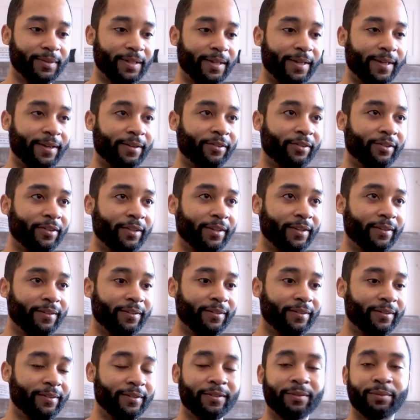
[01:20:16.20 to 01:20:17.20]
I actually
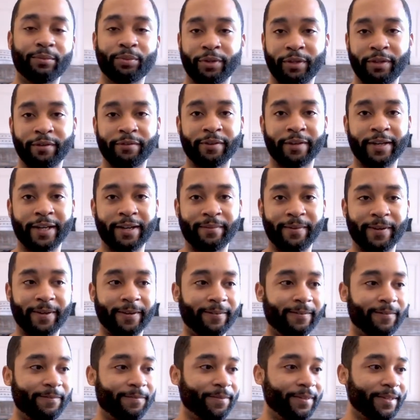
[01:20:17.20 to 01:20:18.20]
completely forgot
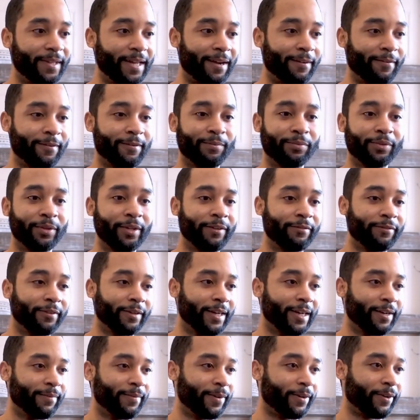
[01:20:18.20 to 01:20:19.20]
about. I completely
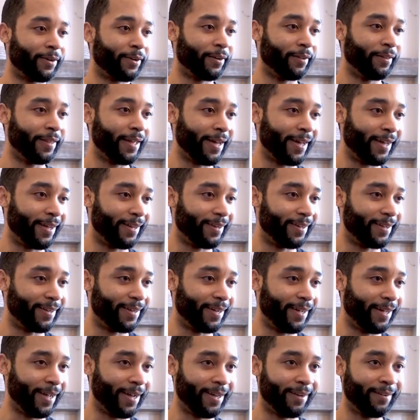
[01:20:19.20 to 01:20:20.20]
forgot about all that.
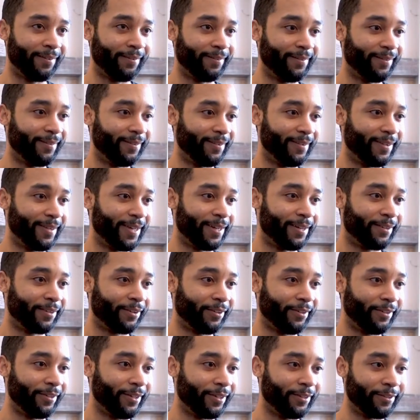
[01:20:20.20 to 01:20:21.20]
I had
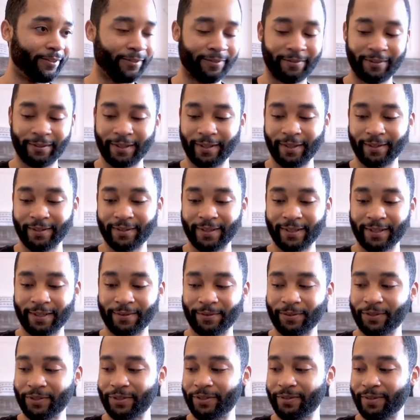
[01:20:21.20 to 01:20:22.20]
all the other things that I
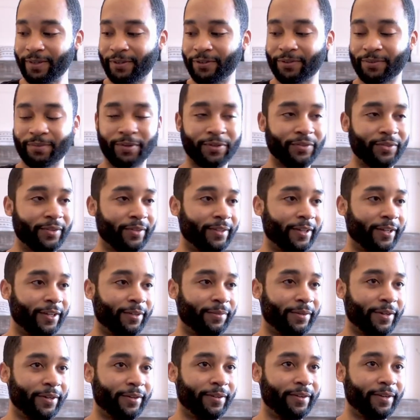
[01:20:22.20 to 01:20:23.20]
was mostly thinking
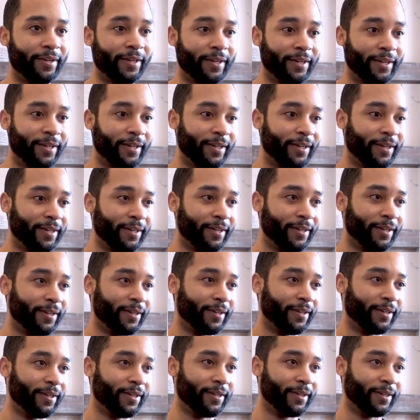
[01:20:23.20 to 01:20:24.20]
about
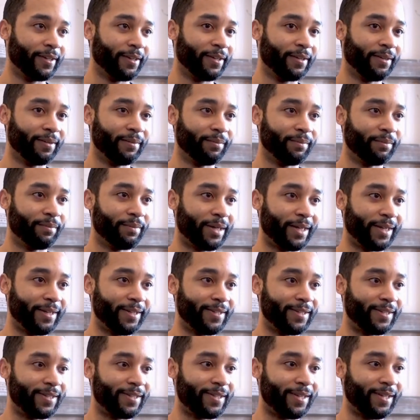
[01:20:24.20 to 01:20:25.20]
body
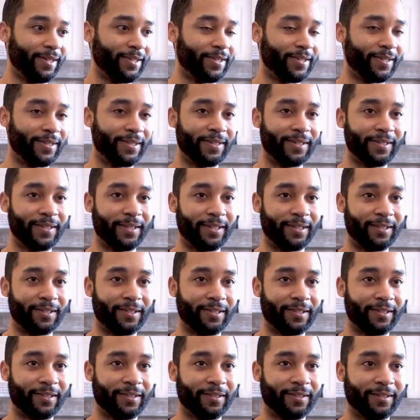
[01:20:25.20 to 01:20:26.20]
sensations and
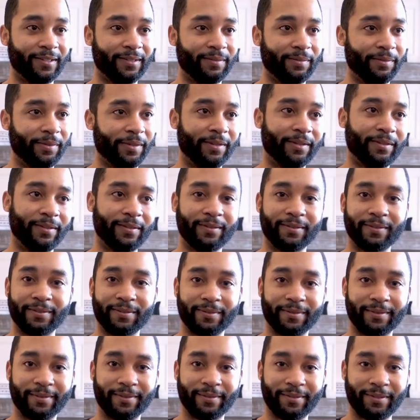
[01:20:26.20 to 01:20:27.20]
such. But
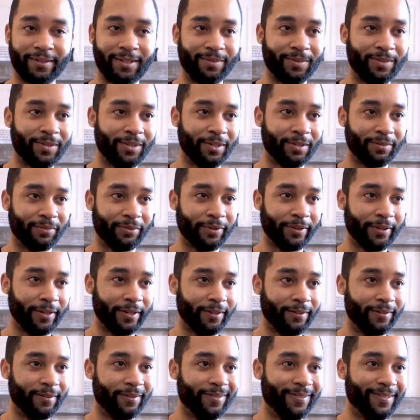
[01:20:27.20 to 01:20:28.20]
GPT
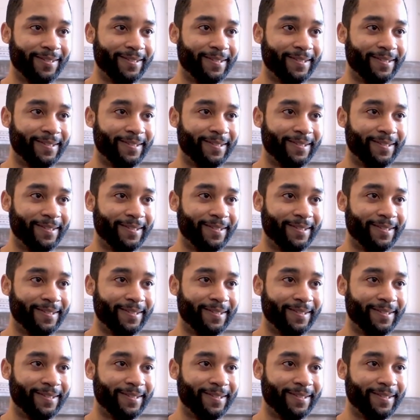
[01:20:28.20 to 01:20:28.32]
completely